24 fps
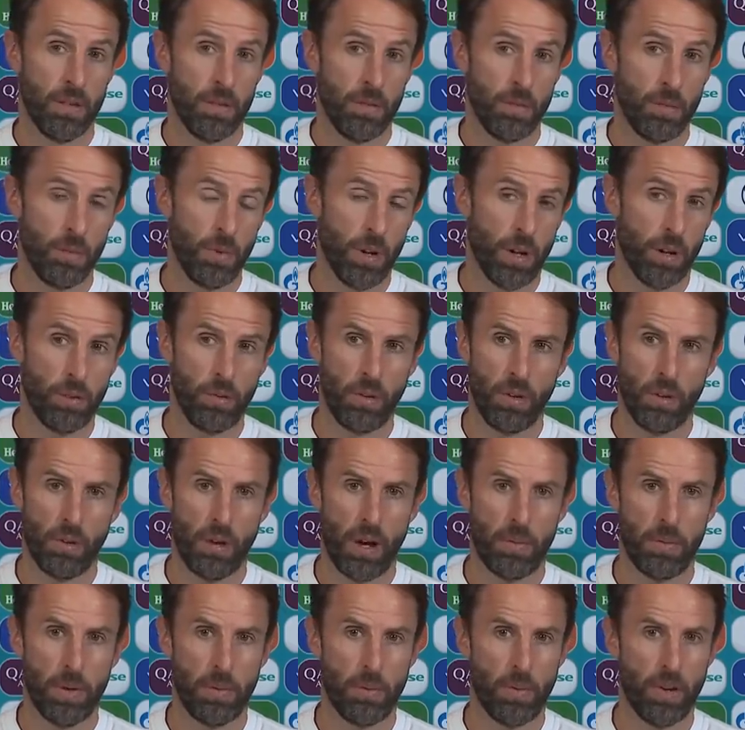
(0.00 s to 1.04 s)
Well,
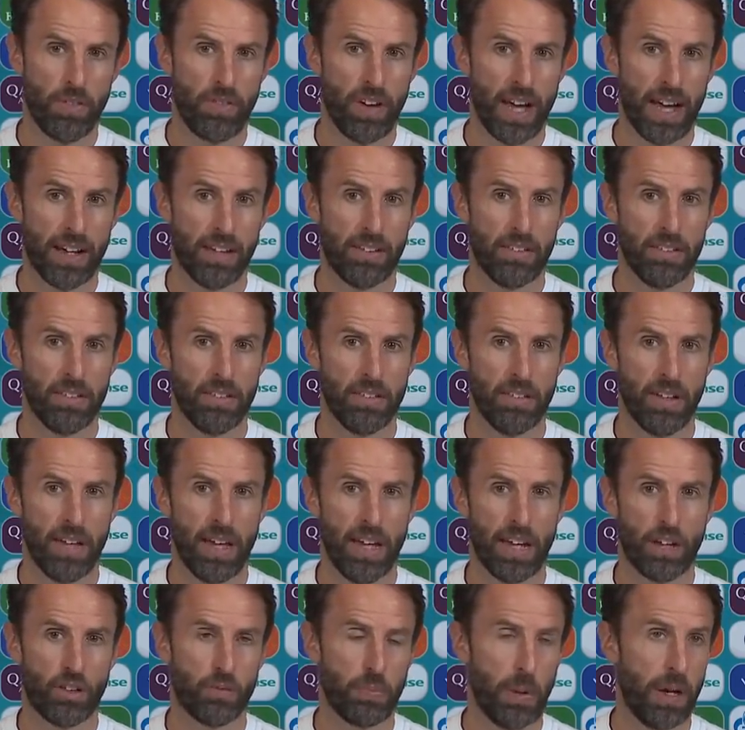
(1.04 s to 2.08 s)
I mean, we've had
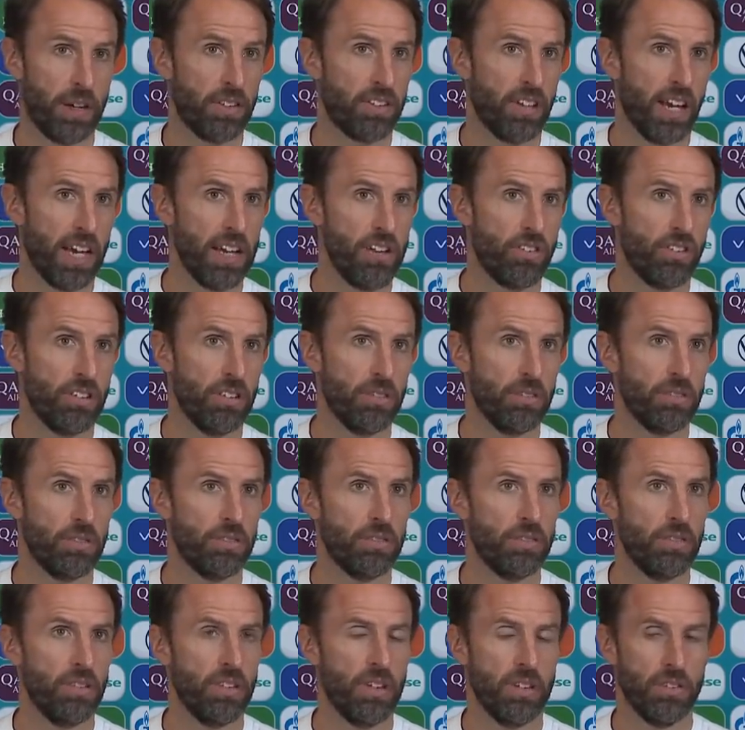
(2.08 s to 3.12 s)
expectation
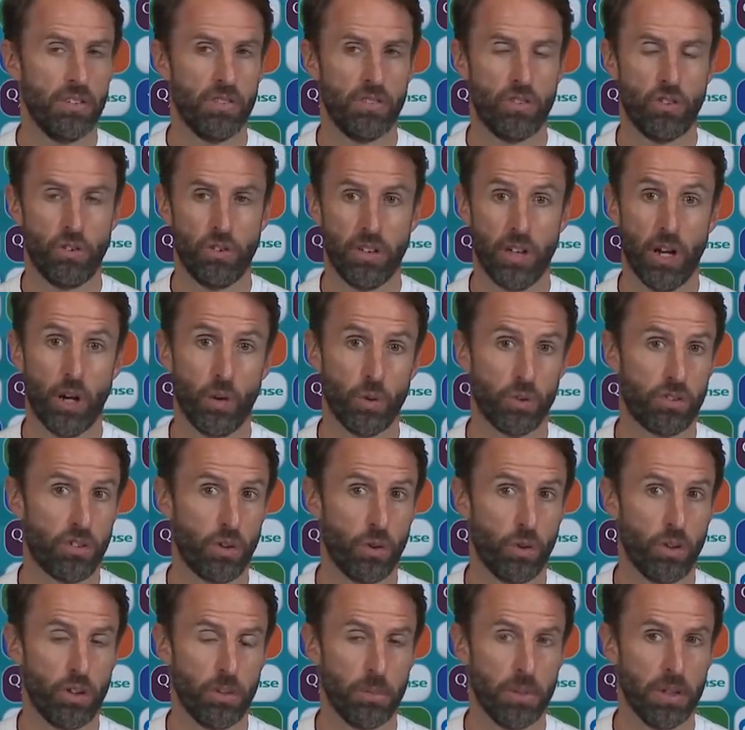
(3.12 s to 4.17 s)
during the whole
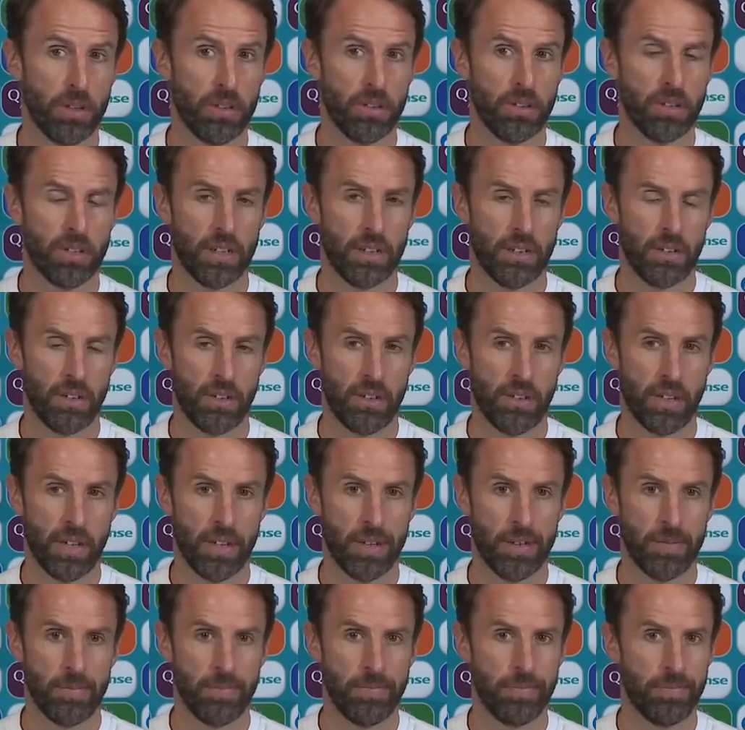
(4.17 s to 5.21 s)
tournament, and
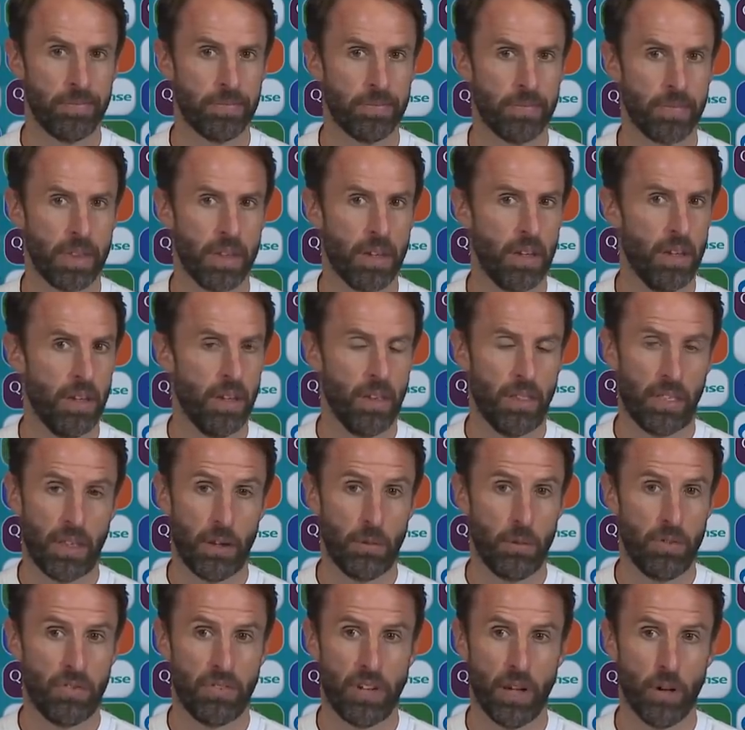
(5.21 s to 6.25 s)
I think
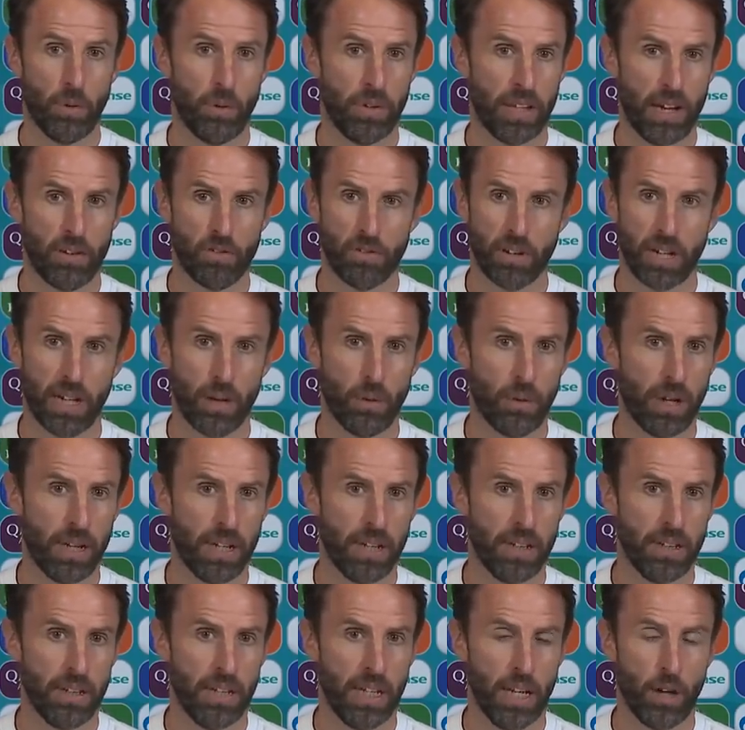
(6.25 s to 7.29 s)
we've dealt with that really well
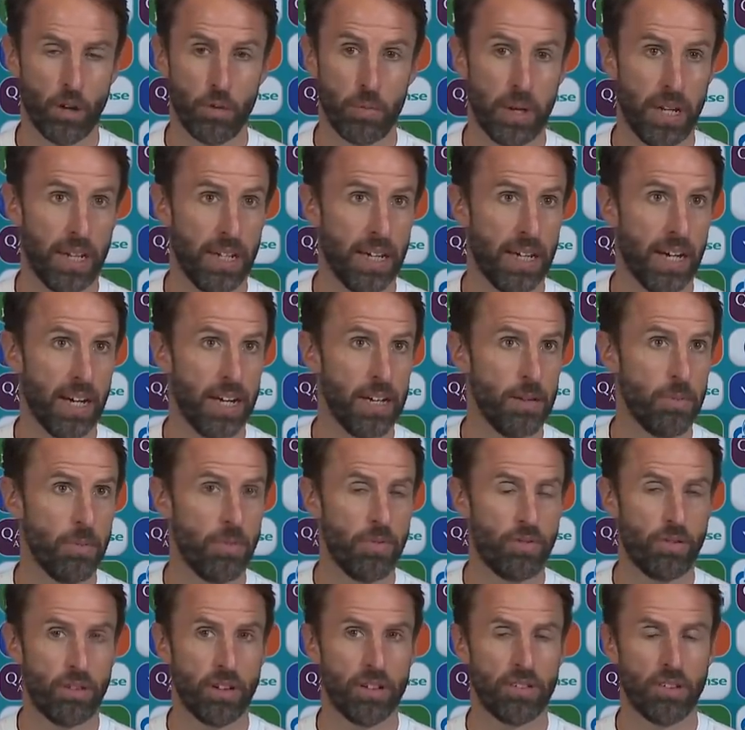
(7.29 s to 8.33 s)
in the opening game,
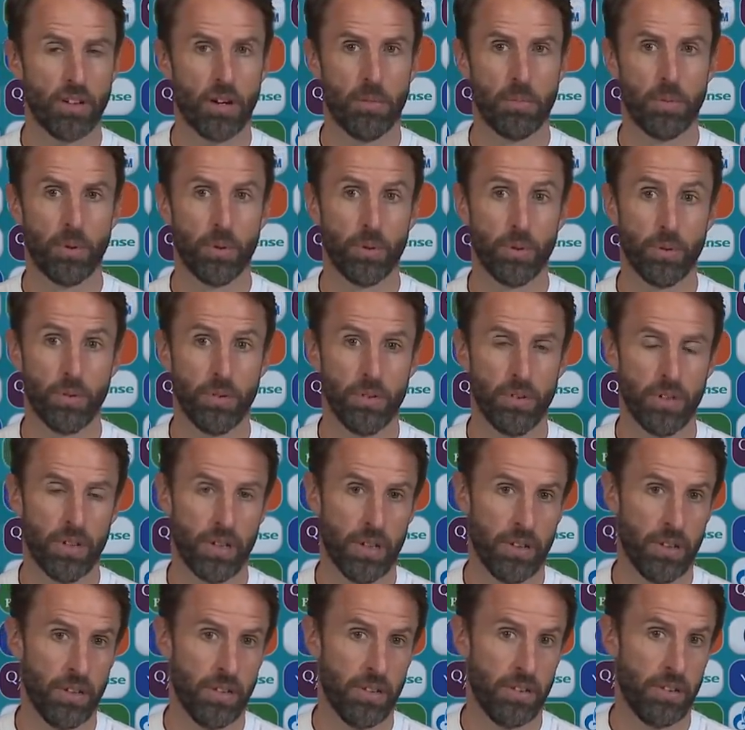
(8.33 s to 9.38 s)
for example,
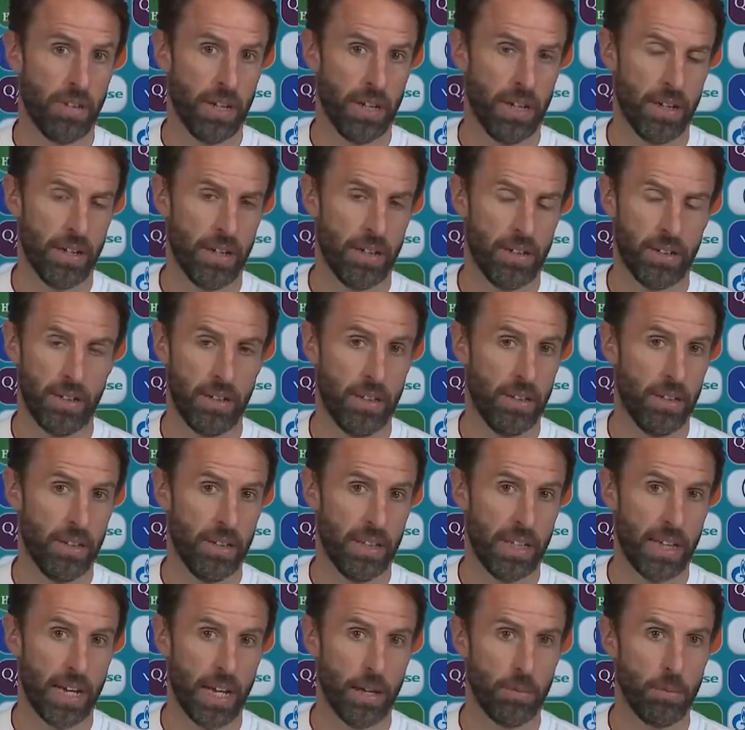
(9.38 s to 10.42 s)
and in the
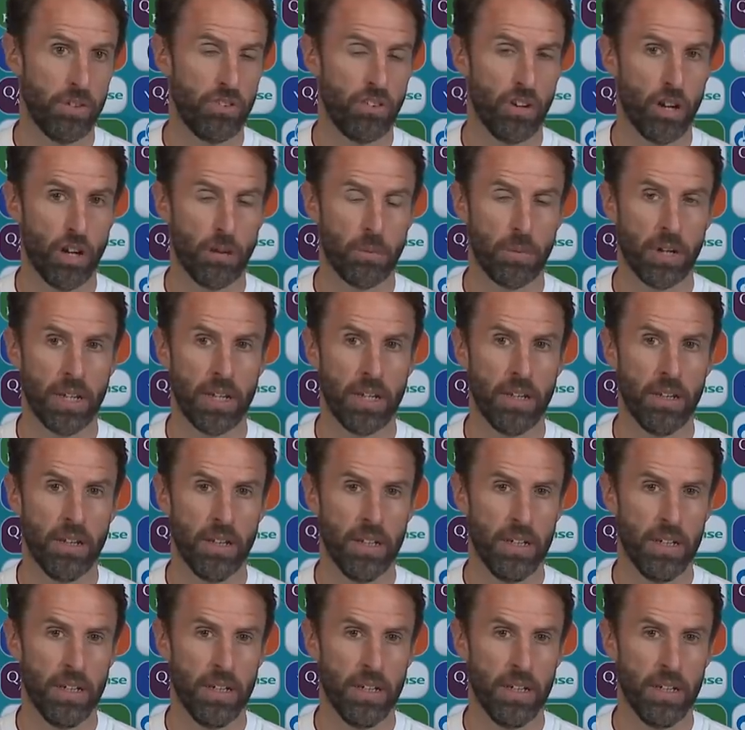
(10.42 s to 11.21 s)
game with Germany.